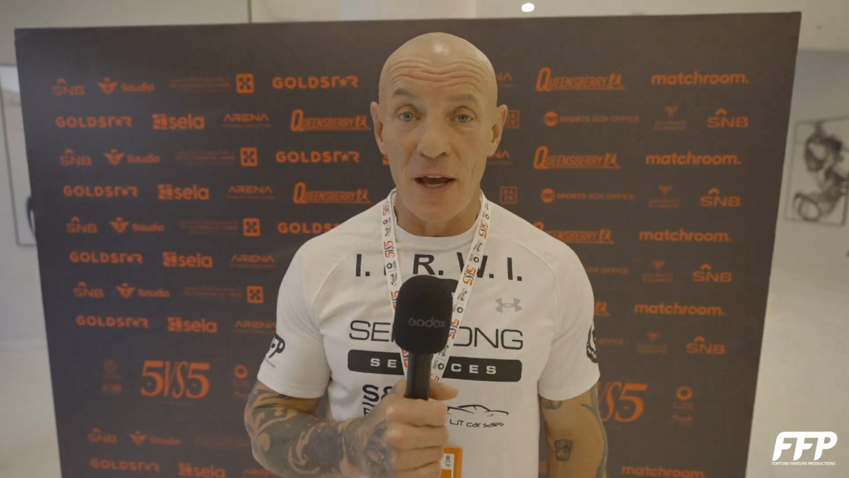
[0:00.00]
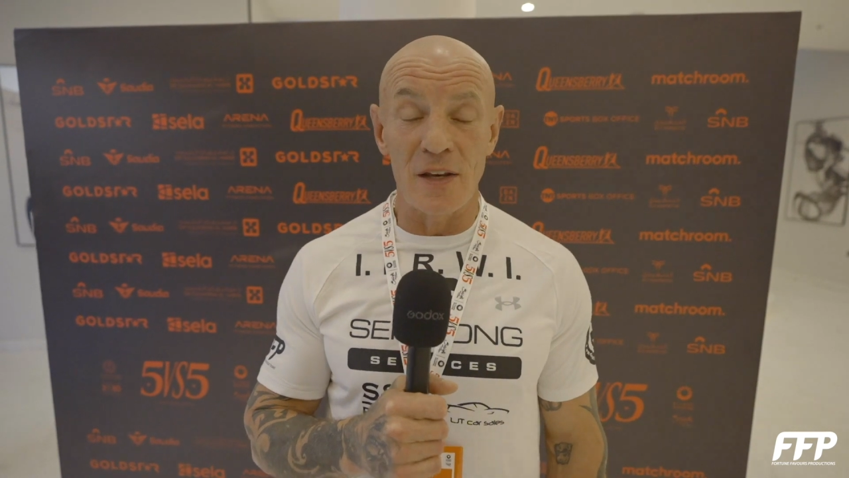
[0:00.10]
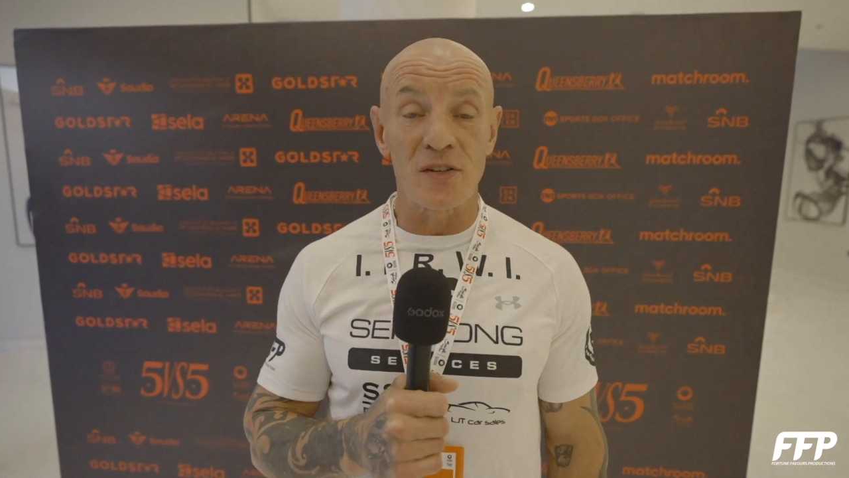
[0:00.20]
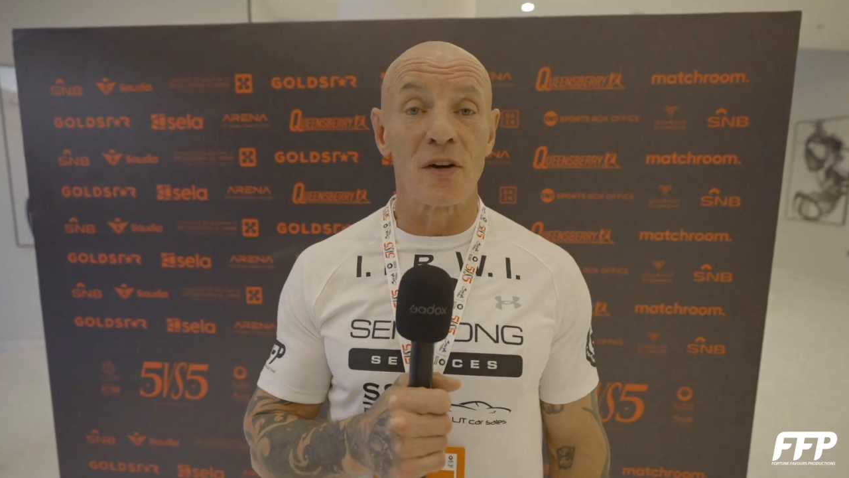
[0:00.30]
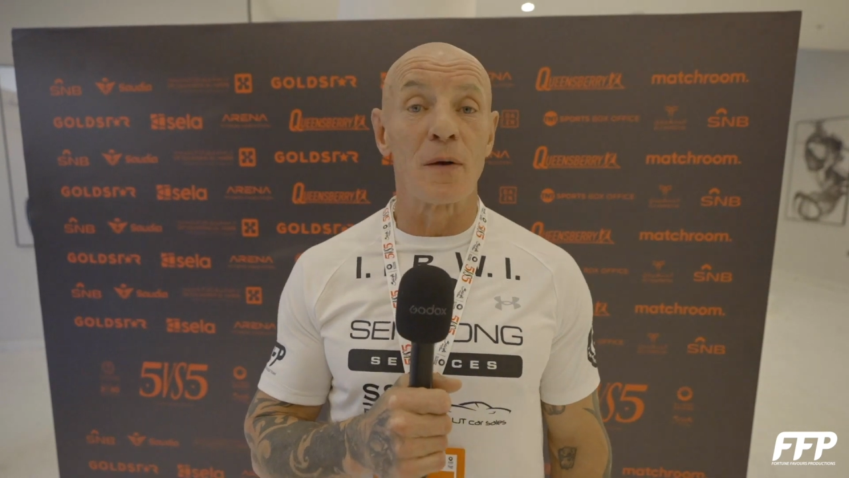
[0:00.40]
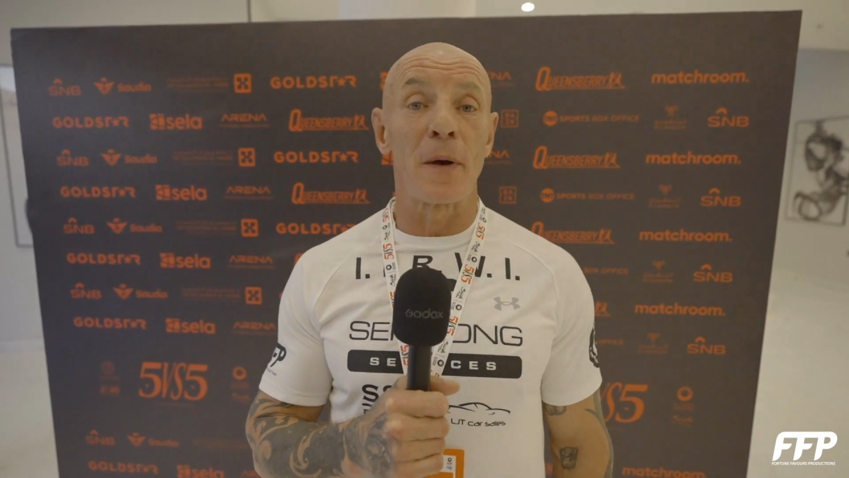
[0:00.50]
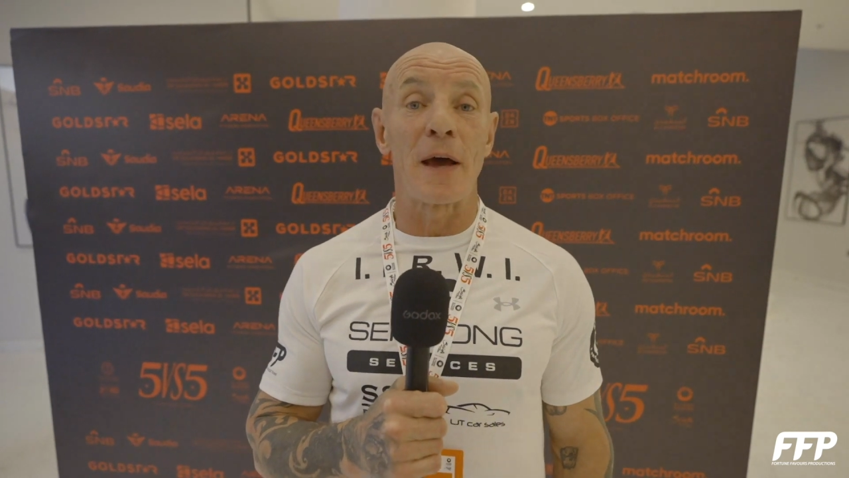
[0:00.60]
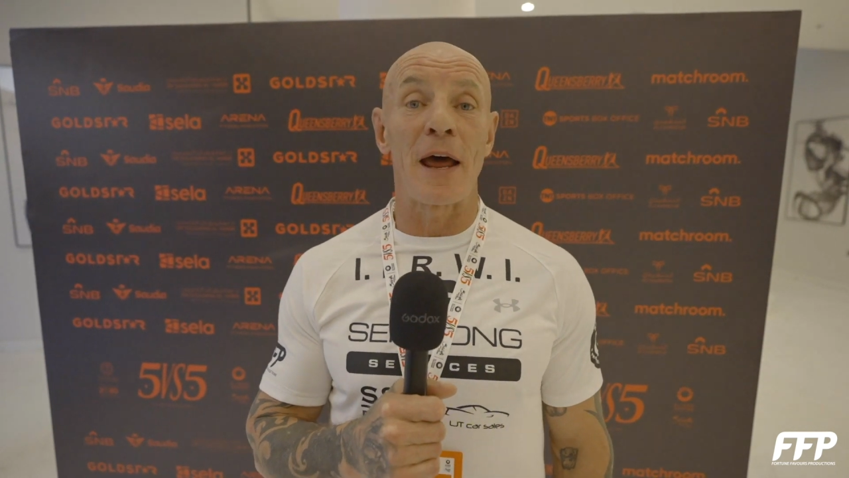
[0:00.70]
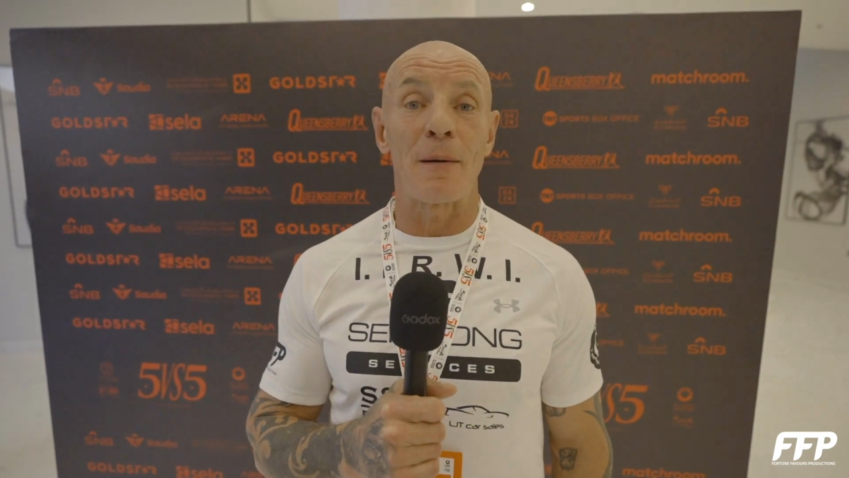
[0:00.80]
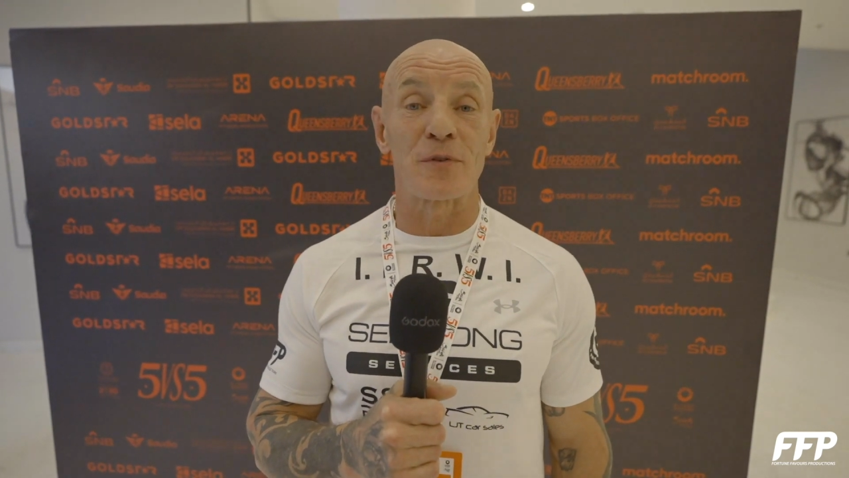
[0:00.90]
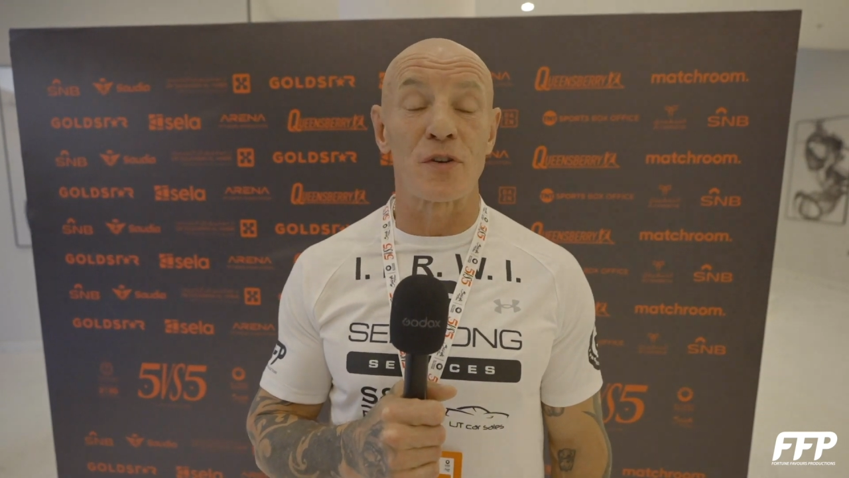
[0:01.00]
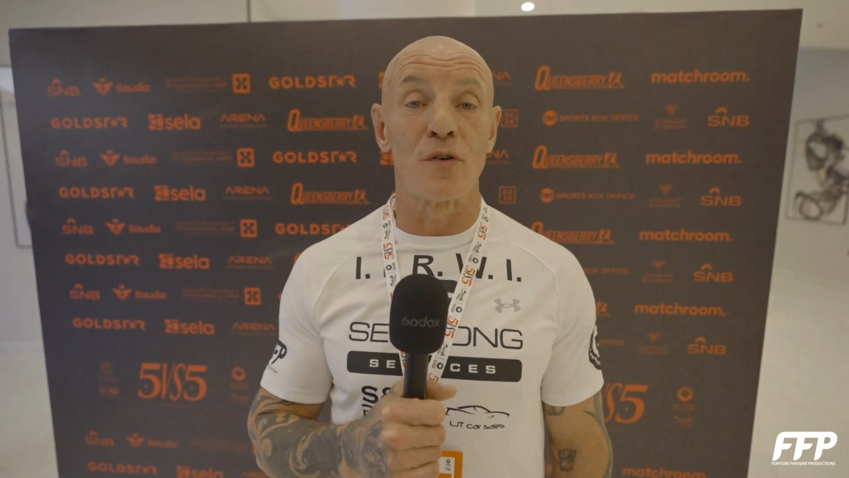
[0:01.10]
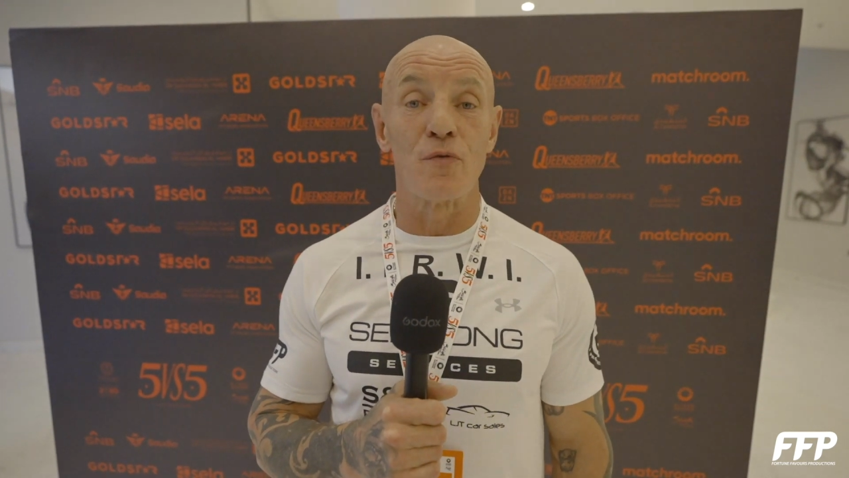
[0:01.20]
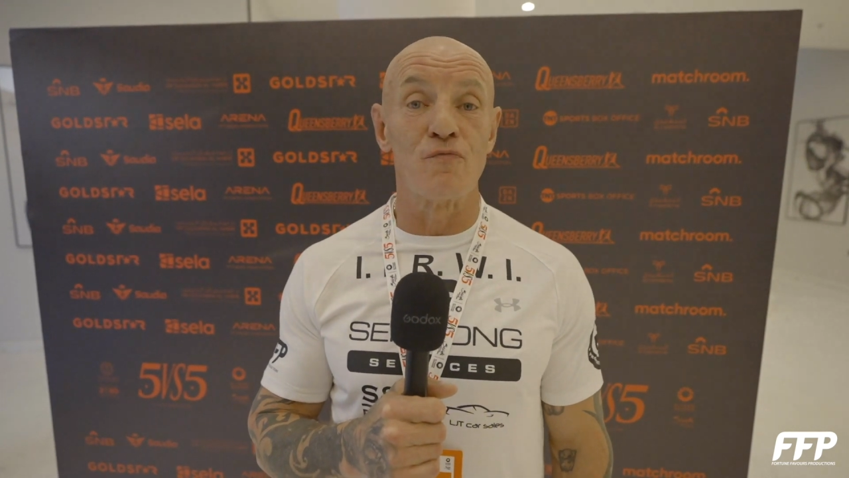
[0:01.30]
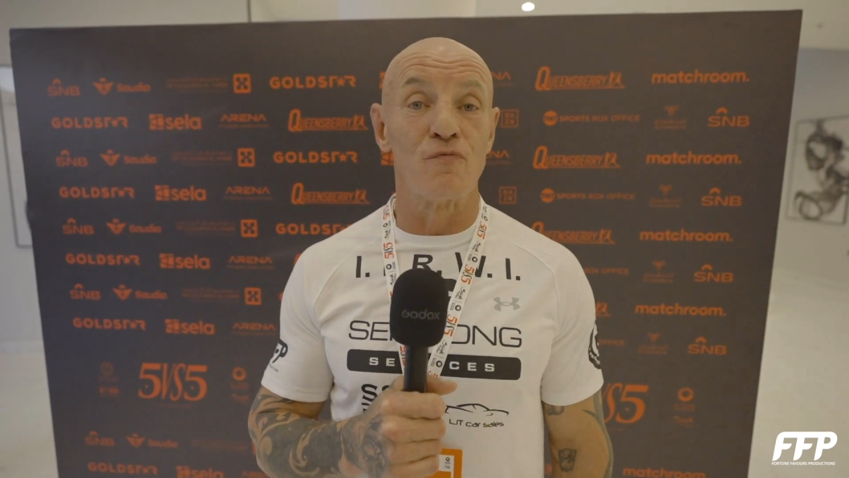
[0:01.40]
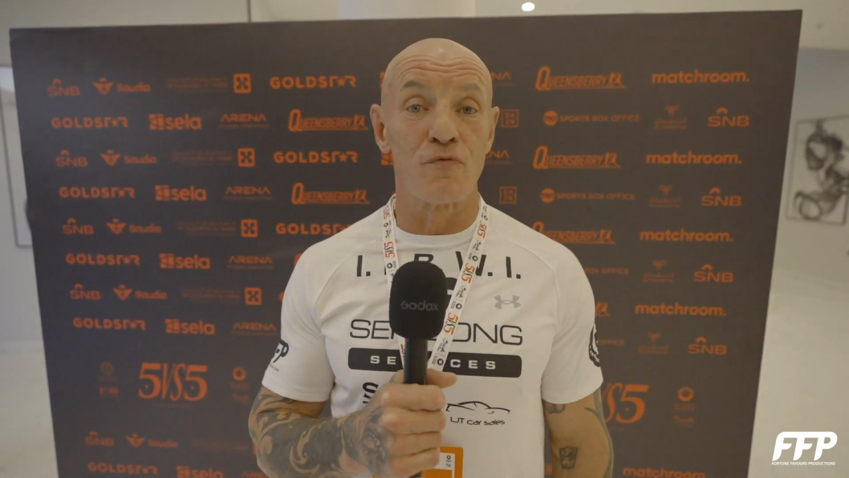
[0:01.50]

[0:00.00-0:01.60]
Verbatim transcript: It's going to be an absolute